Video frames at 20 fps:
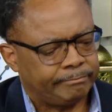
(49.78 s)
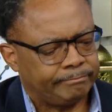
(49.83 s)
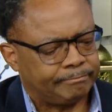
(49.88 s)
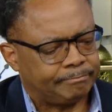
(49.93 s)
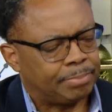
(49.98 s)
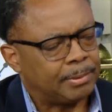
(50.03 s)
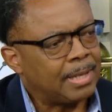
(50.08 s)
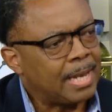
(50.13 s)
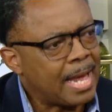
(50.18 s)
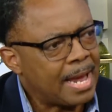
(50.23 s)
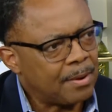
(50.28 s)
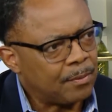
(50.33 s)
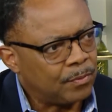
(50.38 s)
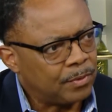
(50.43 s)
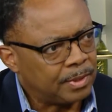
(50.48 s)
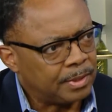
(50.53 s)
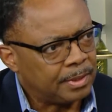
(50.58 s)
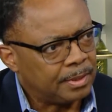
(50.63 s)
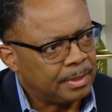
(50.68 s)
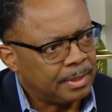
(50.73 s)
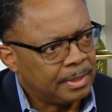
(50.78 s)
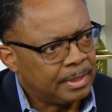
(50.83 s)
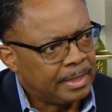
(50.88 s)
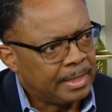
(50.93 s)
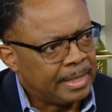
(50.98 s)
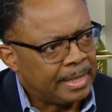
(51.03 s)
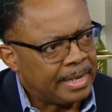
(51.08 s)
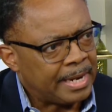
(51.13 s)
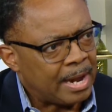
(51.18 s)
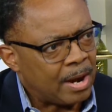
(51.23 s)
plywood.
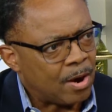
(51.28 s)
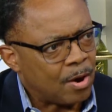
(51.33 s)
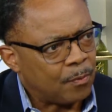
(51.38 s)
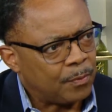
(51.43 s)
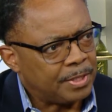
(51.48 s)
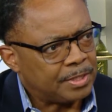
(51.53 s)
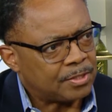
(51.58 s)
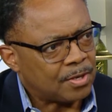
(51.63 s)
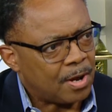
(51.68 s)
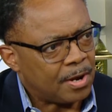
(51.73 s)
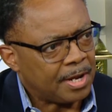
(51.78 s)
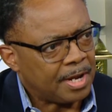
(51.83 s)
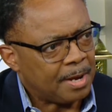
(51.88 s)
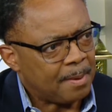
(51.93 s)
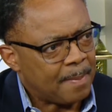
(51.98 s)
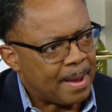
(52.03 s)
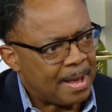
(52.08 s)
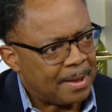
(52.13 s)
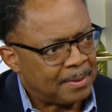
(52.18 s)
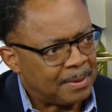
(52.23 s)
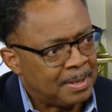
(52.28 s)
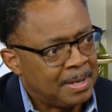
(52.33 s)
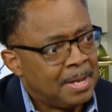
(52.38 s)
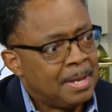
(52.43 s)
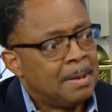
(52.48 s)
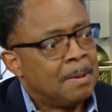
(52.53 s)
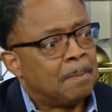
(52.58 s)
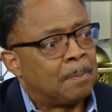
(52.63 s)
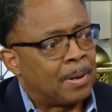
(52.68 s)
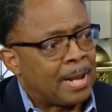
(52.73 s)
Now, are we talking about
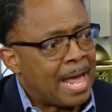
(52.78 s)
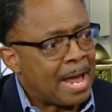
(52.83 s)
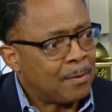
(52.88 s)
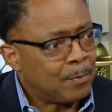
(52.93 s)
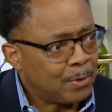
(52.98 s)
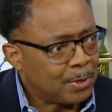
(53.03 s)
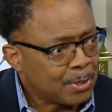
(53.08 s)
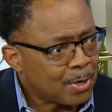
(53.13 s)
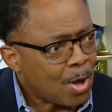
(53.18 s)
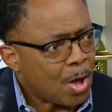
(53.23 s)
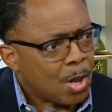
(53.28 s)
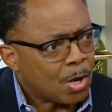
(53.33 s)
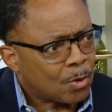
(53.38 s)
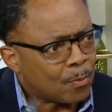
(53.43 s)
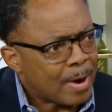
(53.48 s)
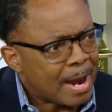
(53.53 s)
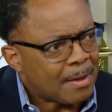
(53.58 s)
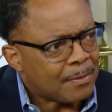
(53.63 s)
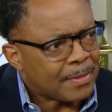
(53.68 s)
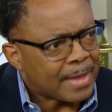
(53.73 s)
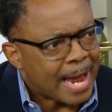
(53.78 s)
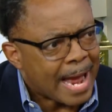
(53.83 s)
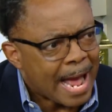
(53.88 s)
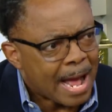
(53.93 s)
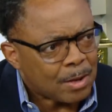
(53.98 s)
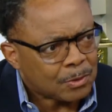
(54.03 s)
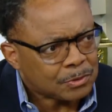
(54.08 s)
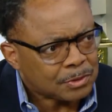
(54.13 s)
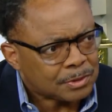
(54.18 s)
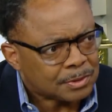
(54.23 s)
plywood all around the house